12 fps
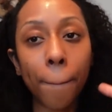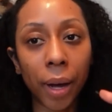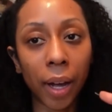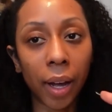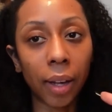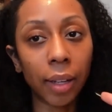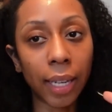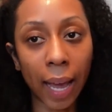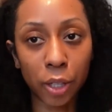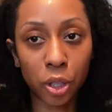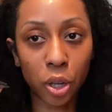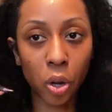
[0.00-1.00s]
But
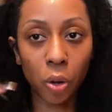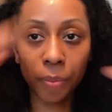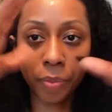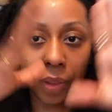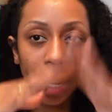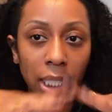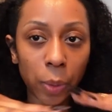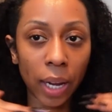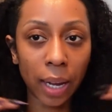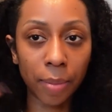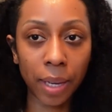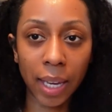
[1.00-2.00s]
yeah, so that's
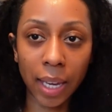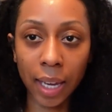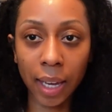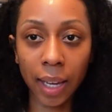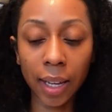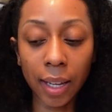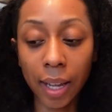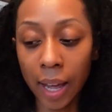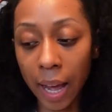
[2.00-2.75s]
why I'm here.